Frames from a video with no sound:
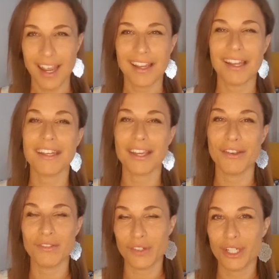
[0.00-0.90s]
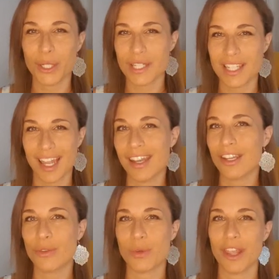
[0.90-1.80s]
Like a Virgo
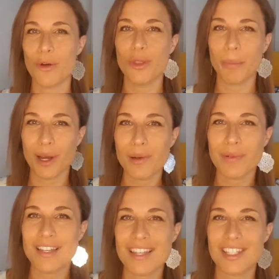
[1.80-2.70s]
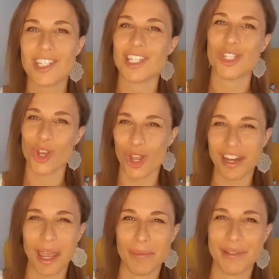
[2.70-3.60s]
ascendant without a purpose is not
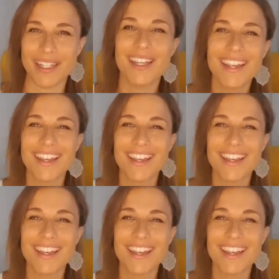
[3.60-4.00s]
happy.